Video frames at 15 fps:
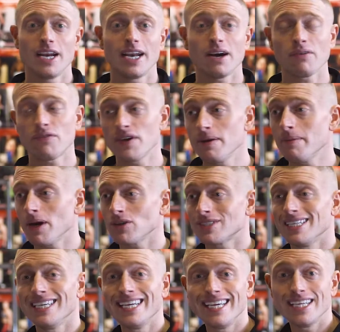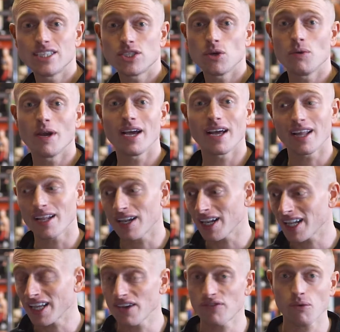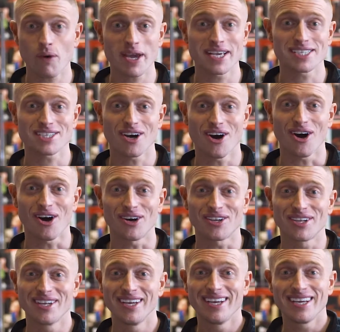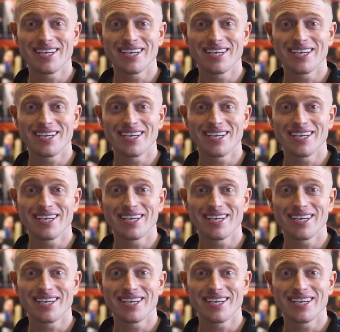Now, females need to lift weights hard.